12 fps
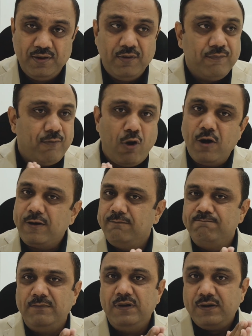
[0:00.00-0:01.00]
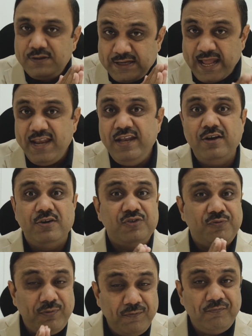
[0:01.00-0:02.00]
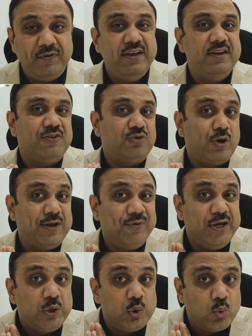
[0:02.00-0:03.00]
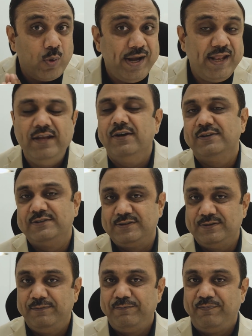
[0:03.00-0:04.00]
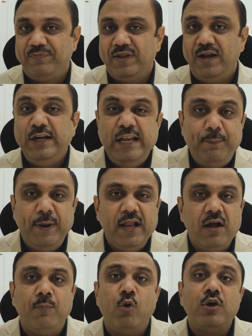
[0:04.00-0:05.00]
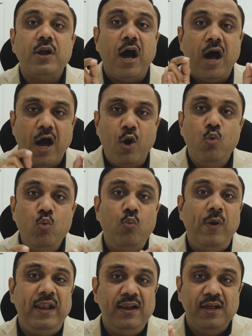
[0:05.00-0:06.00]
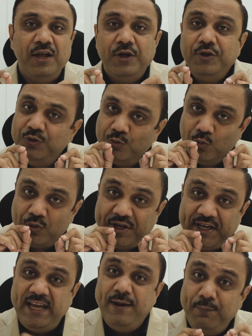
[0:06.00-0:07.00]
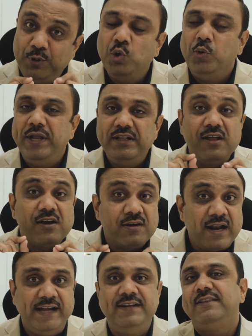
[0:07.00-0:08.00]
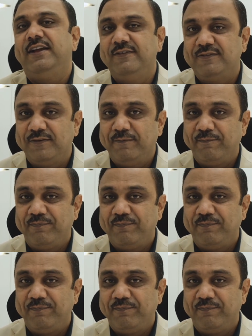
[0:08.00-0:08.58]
for 10 years, 15 years, or even 20 years, depending upon how well you keep doing the right things.